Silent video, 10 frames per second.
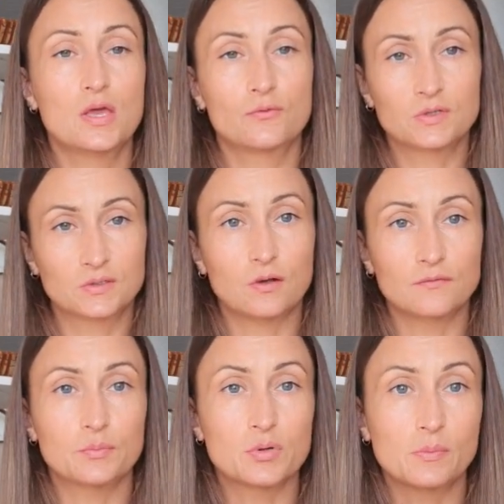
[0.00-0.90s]
resolve
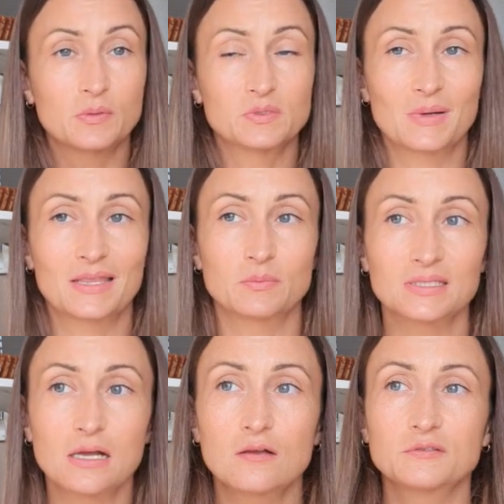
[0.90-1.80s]
their problems by
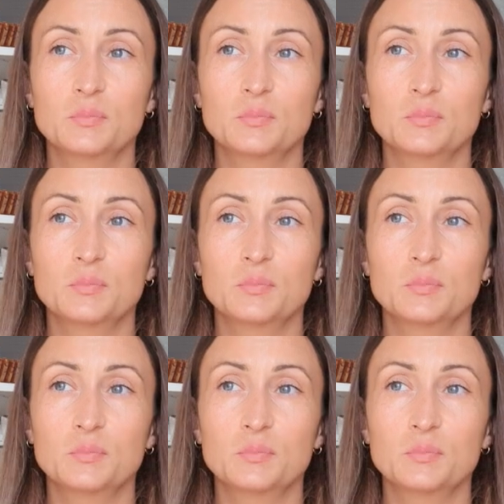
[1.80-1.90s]
themselves,